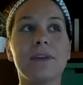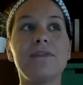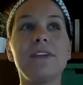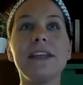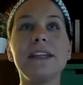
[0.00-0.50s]

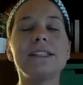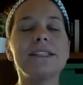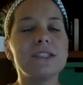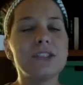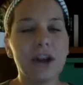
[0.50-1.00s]
feeling
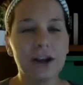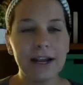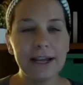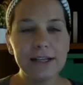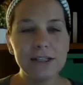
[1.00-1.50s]

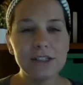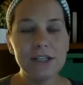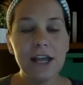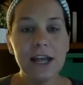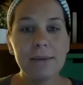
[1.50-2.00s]

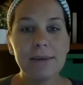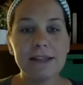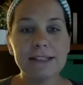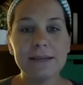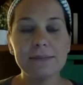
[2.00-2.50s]
discouraged, but at
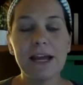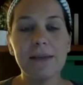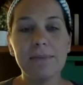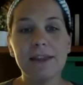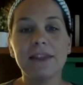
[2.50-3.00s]
the same
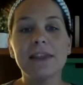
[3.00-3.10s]
time being like,